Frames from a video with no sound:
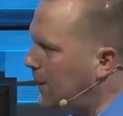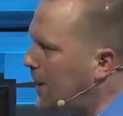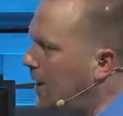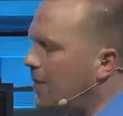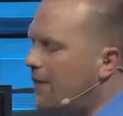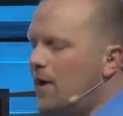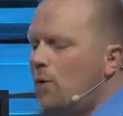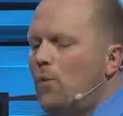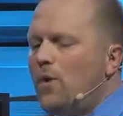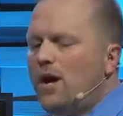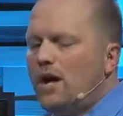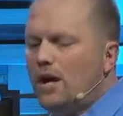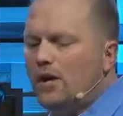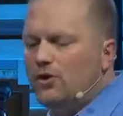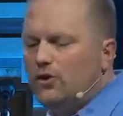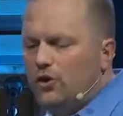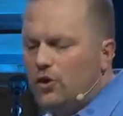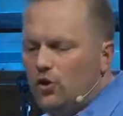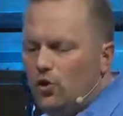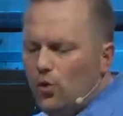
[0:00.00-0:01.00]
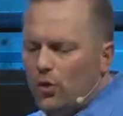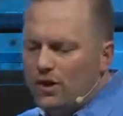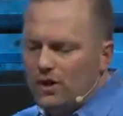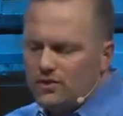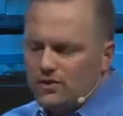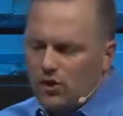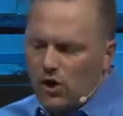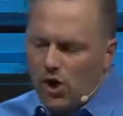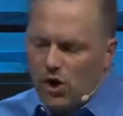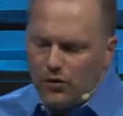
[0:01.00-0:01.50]
that we can do what
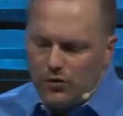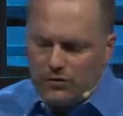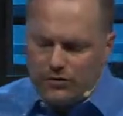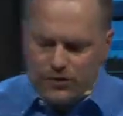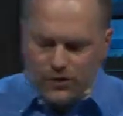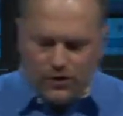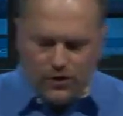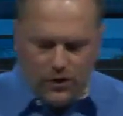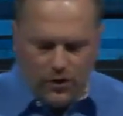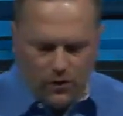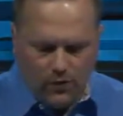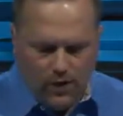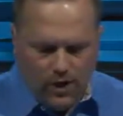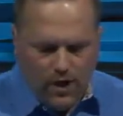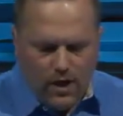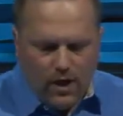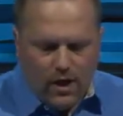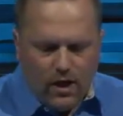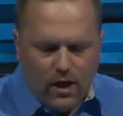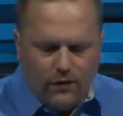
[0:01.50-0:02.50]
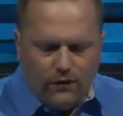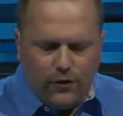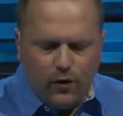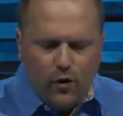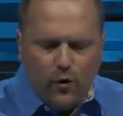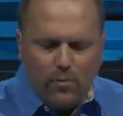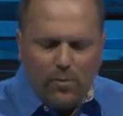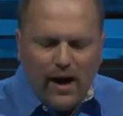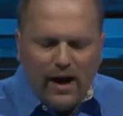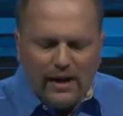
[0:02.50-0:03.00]
He's called us to do. If
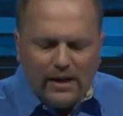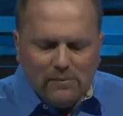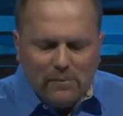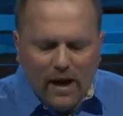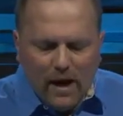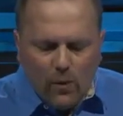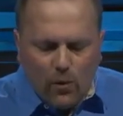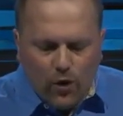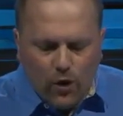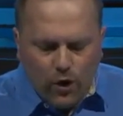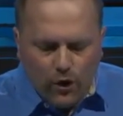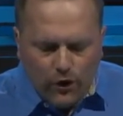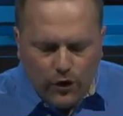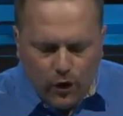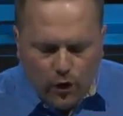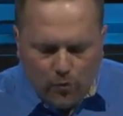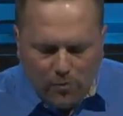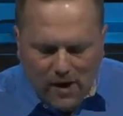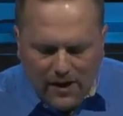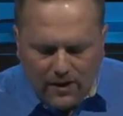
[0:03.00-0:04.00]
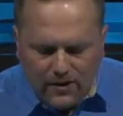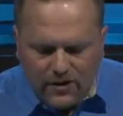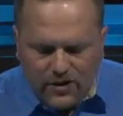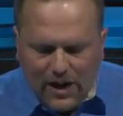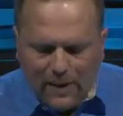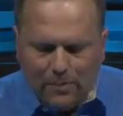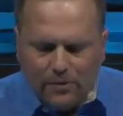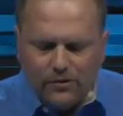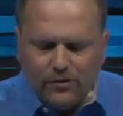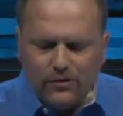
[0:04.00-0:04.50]
you abide in my word, you're my
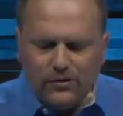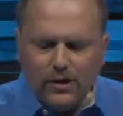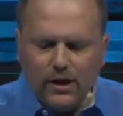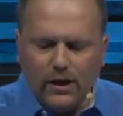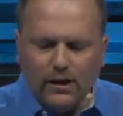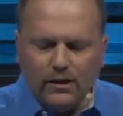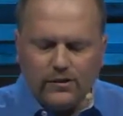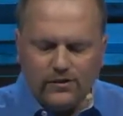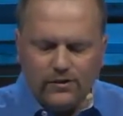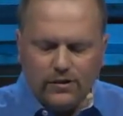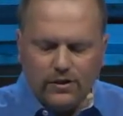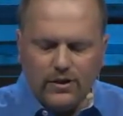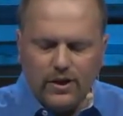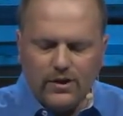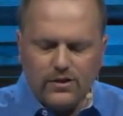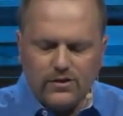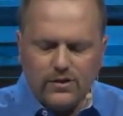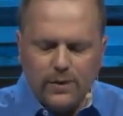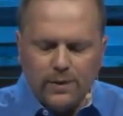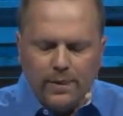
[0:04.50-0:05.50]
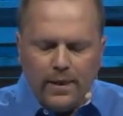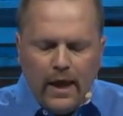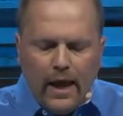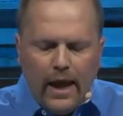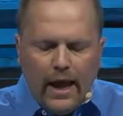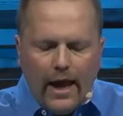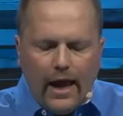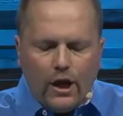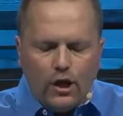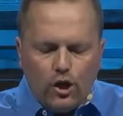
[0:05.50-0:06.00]
disciples indeed. Listen to this
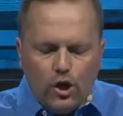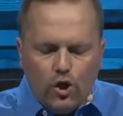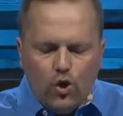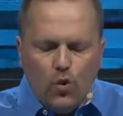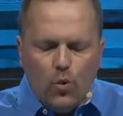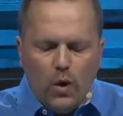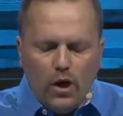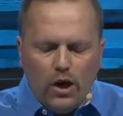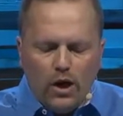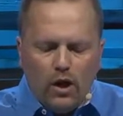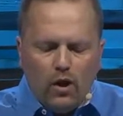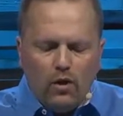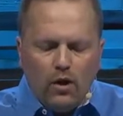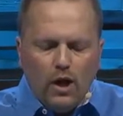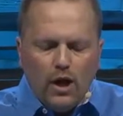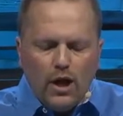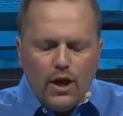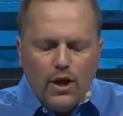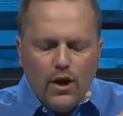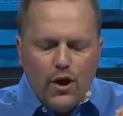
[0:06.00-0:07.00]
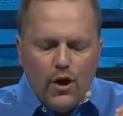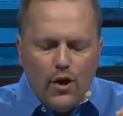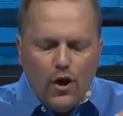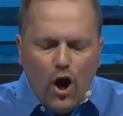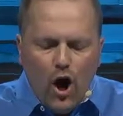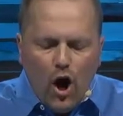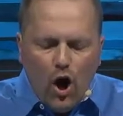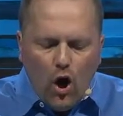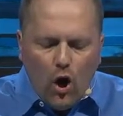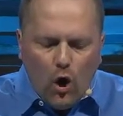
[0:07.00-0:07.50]
and you will
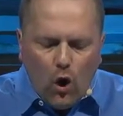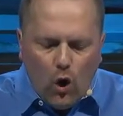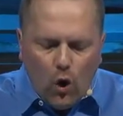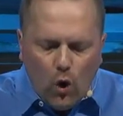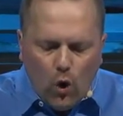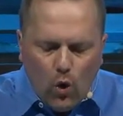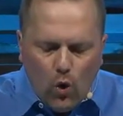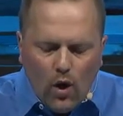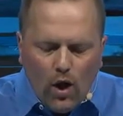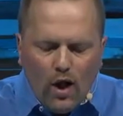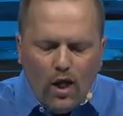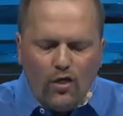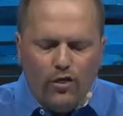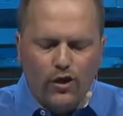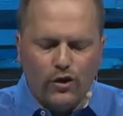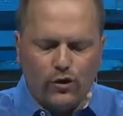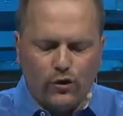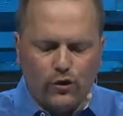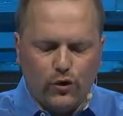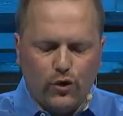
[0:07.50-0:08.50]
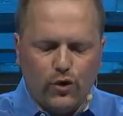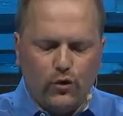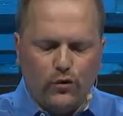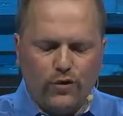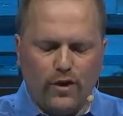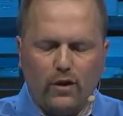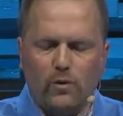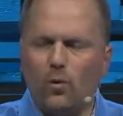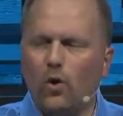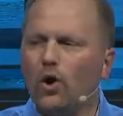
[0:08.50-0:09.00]
know the truth.
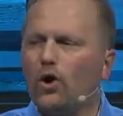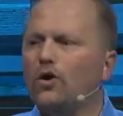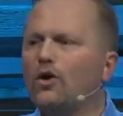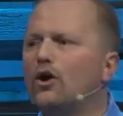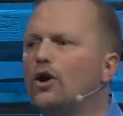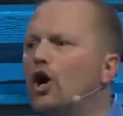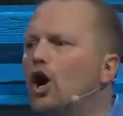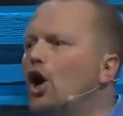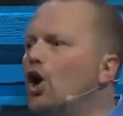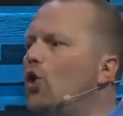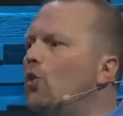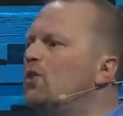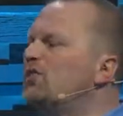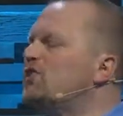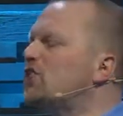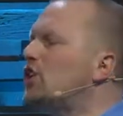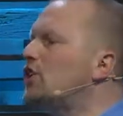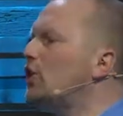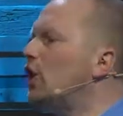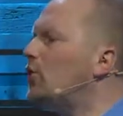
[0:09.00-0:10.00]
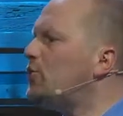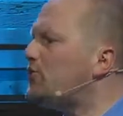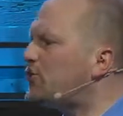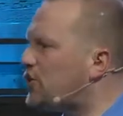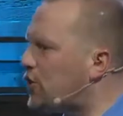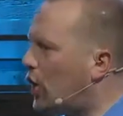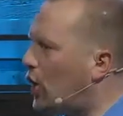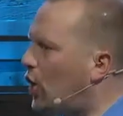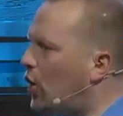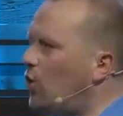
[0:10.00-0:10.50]
And the word know is
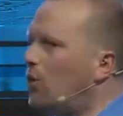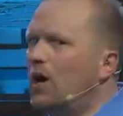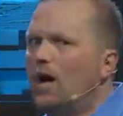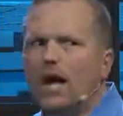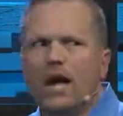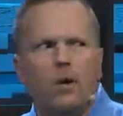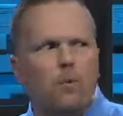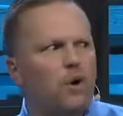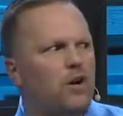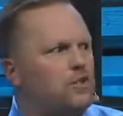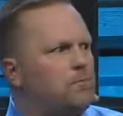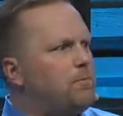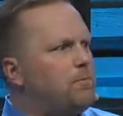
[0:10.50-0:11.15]
gnosko, which